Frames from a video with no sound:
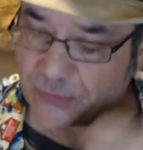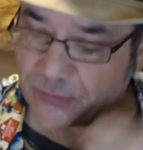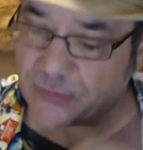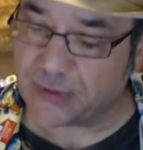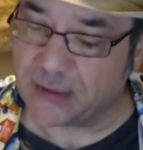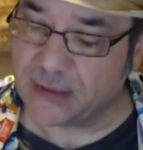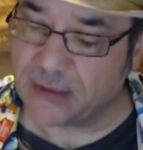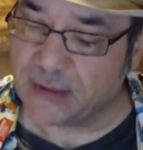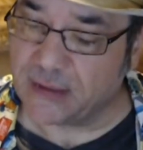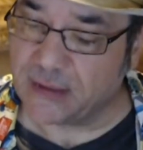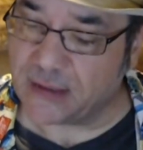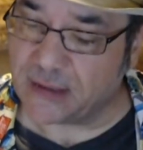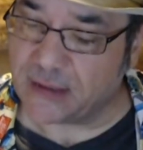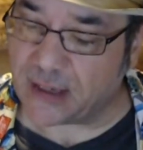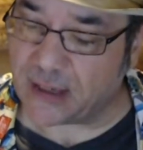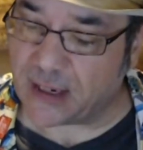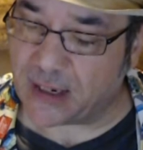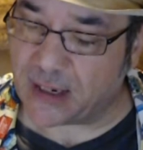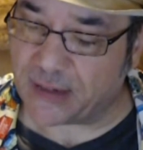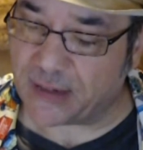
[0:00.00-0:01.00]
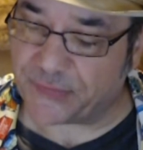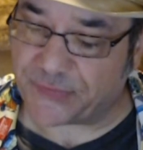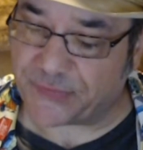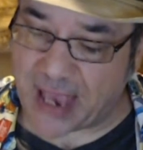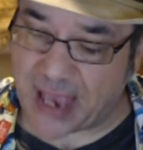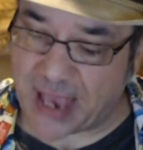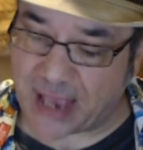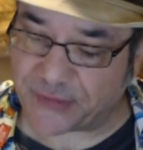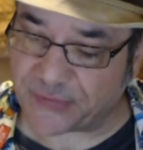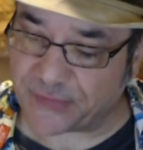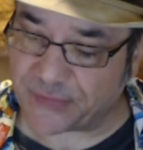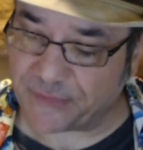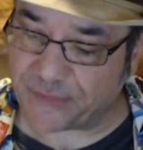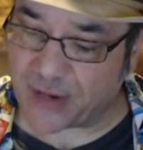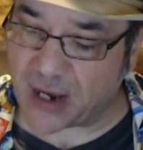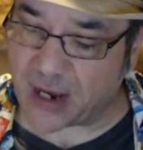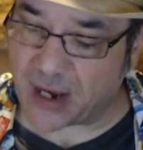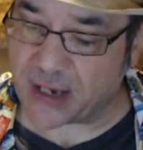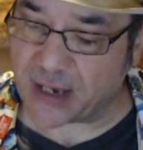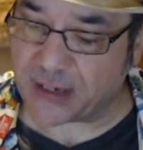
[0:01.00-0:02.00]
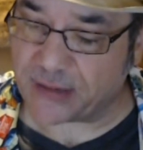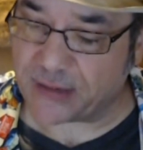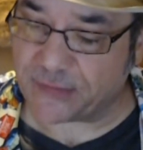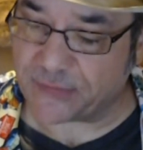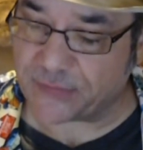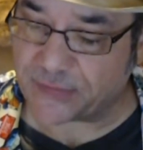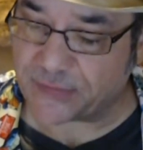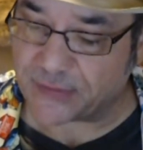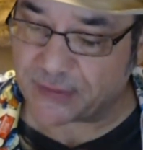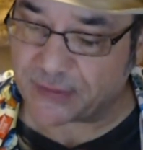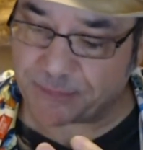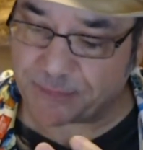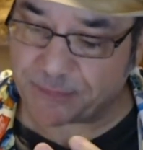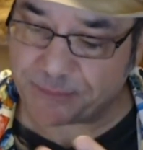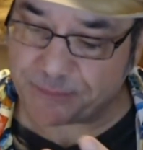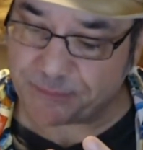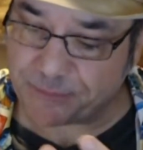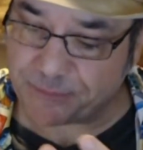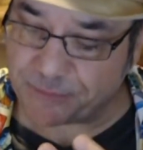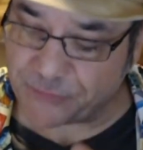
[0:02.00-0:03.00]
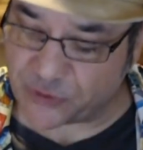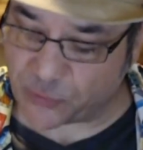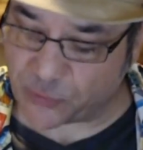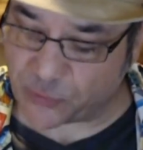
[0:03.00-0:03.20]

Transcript: to assassin vines to